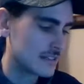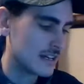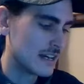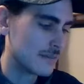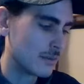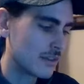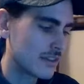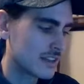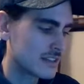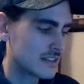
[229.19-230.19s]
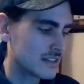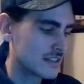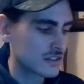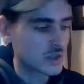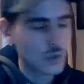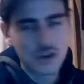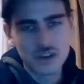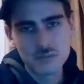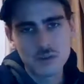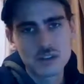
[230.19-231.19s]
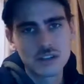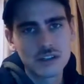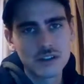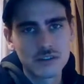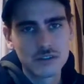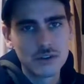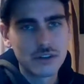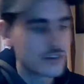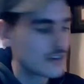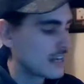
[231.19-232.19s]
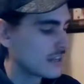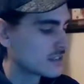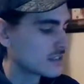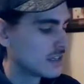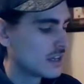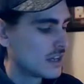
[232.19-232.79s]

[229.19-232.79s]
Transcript: The only thing is they're not scoring as much lately on the road either, Dallas.